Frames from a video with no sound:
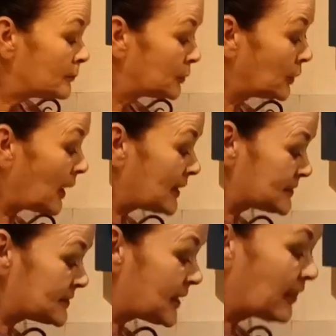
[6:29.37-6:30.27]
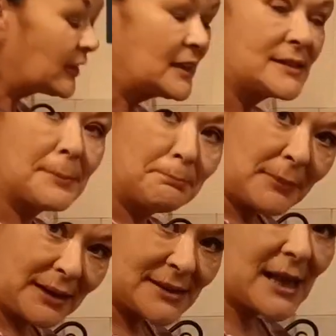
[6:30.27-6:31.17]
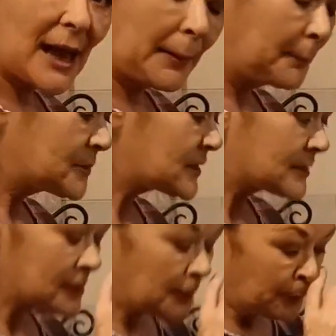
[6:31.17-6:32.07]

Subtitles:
But as I say, these are mishaps.